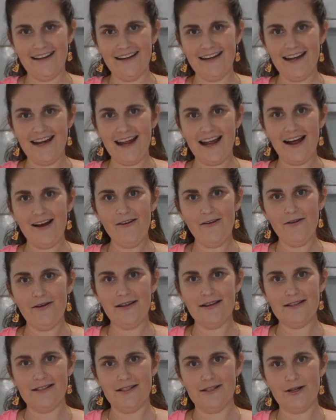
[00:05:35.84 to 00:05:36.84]
now
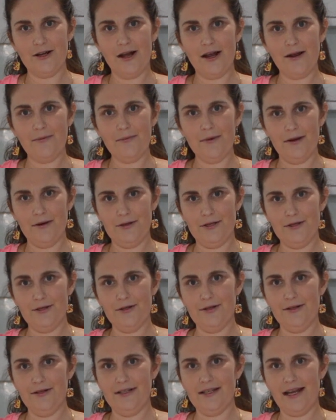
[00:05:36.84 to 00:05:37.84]
it's time
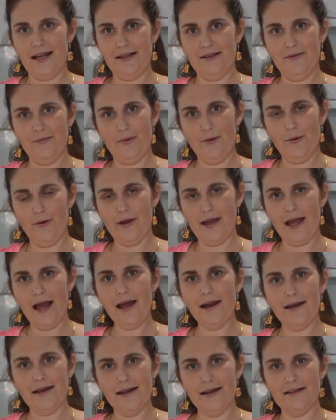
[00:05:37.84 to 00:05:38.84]
to take the pork
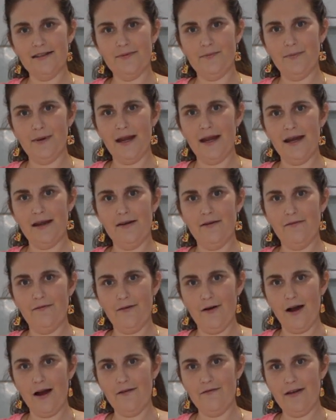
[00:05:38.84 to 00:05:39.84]
out. It's been
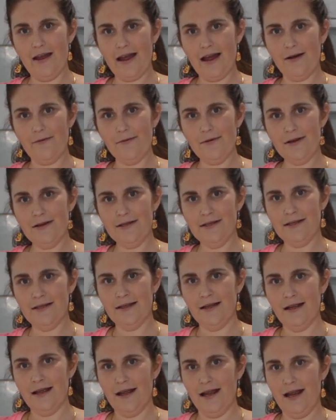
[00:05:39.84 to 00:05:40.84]
5 hours
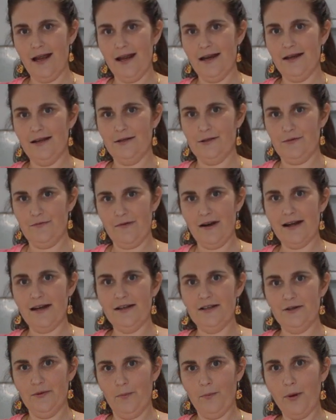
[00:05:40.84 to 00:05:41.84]
and it's ready
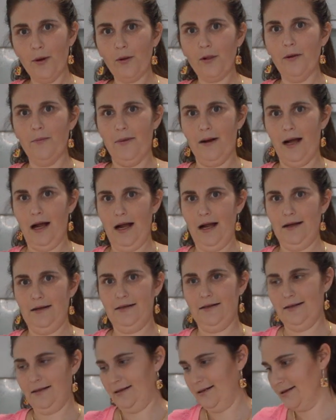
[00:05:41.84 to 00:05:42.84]
to pull
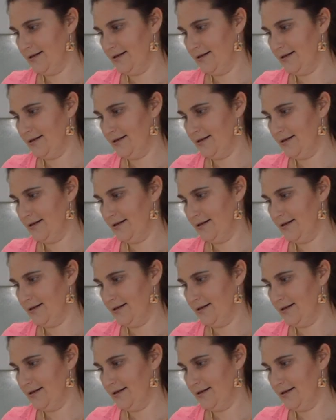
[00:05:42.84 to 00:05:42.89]
apart.